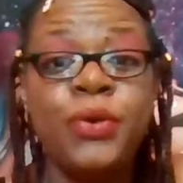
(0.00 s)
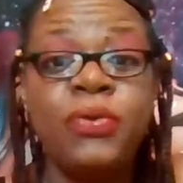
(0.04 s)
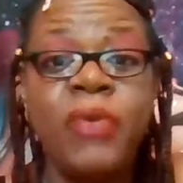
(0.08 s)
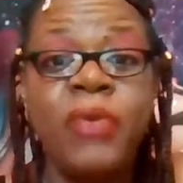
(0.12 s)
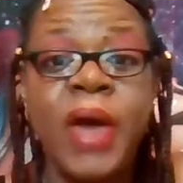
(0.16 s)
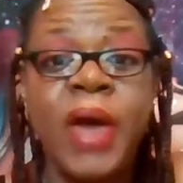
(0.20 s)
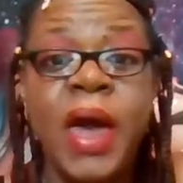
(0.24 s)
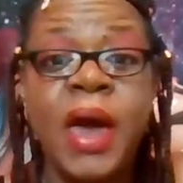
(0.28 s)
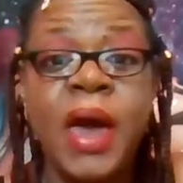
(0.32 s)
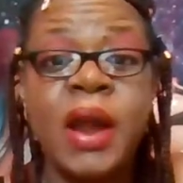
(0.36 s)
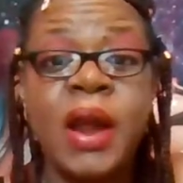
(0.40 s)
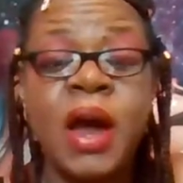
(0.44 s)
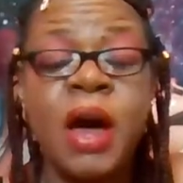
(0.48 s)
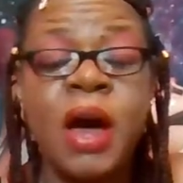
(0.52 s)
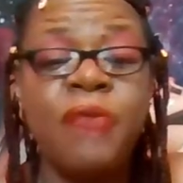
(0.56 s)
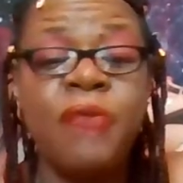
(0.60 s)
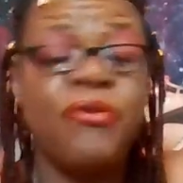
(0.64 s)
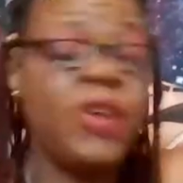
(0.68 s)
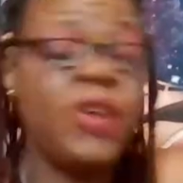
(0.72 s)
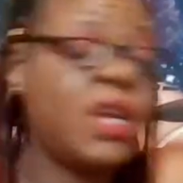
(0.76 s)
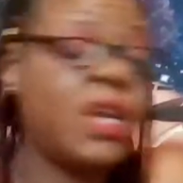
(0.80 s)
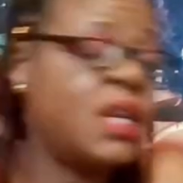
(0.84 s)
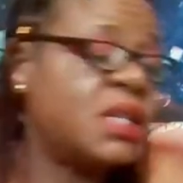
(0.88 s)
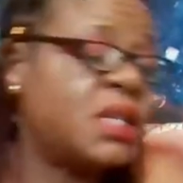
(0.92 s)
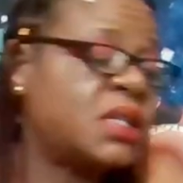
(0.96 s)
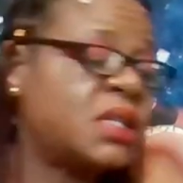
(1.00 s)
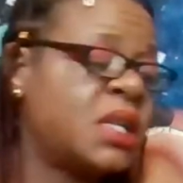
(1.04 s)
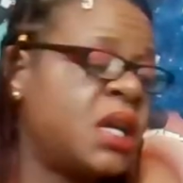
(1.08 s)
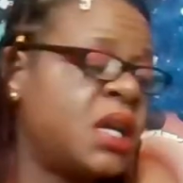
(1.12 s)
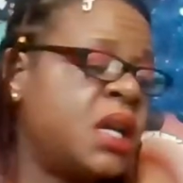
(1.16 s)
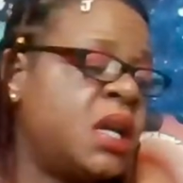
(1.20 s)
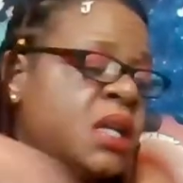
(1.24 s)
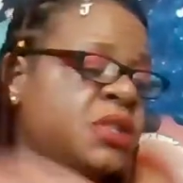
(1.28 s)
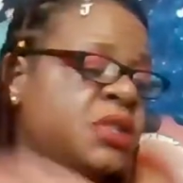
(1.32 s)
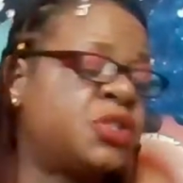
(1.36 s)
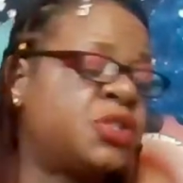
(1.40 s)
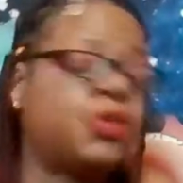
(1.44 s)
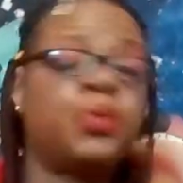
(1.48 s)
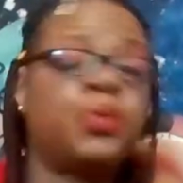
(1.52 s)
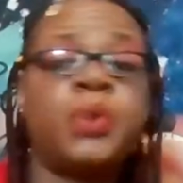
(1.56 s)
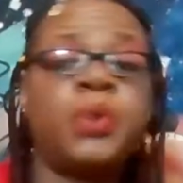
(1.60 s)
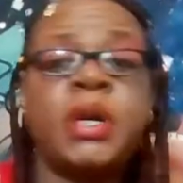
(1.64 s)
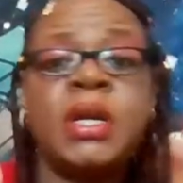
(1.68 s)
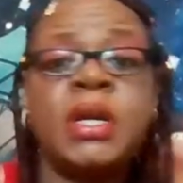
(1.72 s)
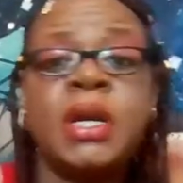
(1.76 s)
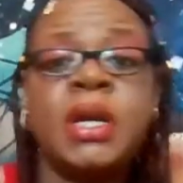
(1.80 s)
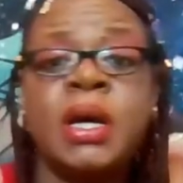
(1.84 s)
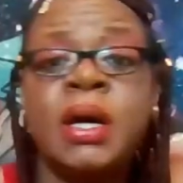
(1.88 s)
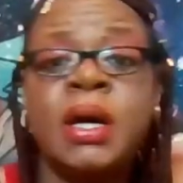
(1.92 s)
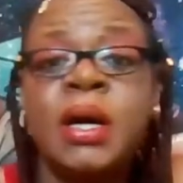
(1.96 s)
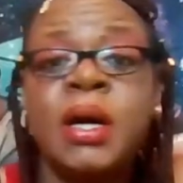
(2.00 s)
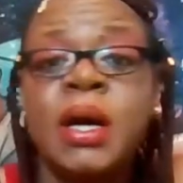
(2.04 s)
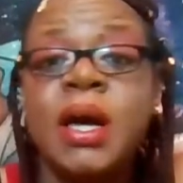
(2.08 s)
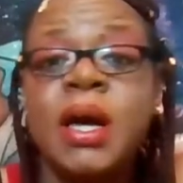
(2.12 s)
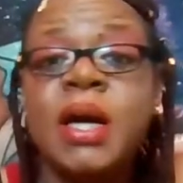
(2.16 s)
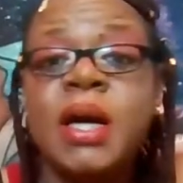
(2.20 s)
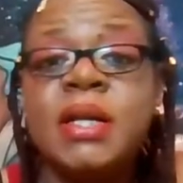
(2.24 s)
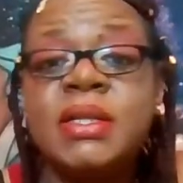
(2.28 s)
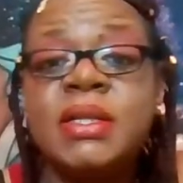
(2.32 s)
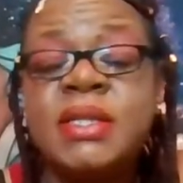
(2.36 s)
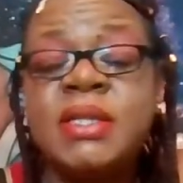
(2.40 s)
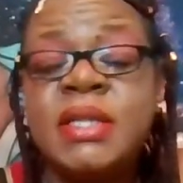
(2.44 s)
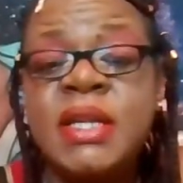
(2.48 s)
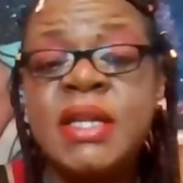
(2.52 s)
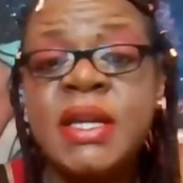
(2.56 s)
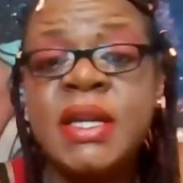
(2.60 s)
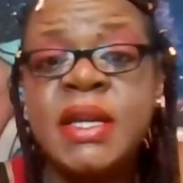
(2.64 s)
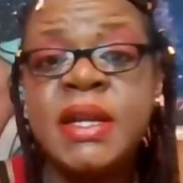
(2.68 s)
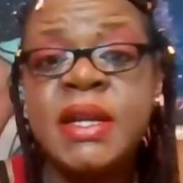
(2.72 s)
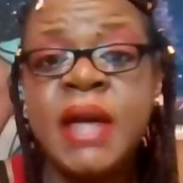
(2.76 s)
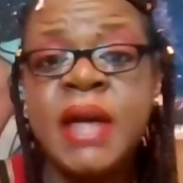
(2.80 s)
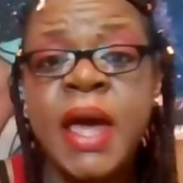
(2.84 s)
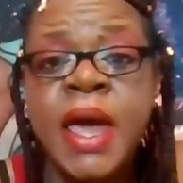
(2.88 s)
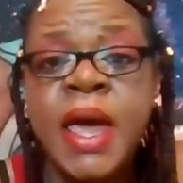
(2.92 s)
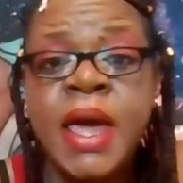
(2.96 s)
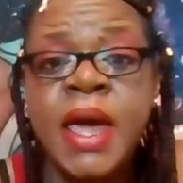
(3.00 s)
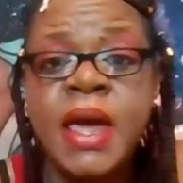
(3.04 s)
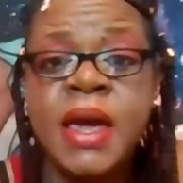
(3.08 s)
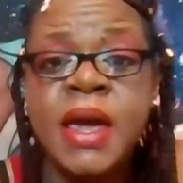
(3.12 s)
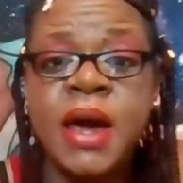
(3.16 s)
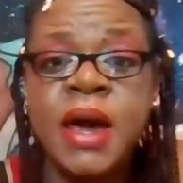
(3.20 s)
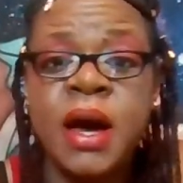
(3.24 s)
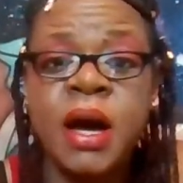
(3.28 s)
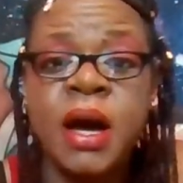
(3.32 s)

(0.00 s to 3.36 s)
that Venus and Serena did a